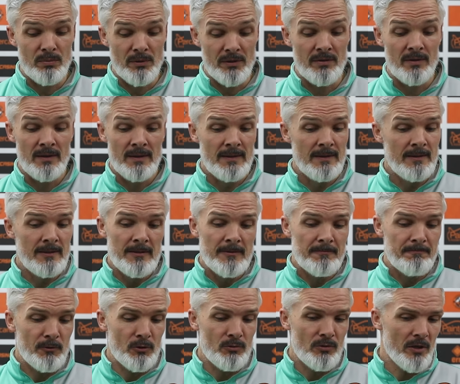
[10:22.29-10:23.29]
But,
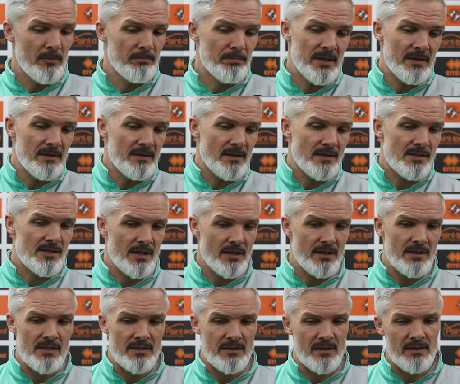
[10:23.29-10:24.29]
unbeaten in
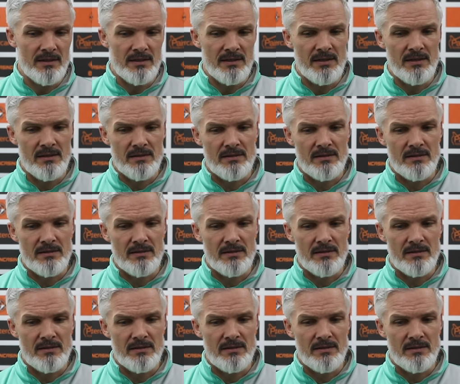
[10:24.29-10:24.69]
6 in the league,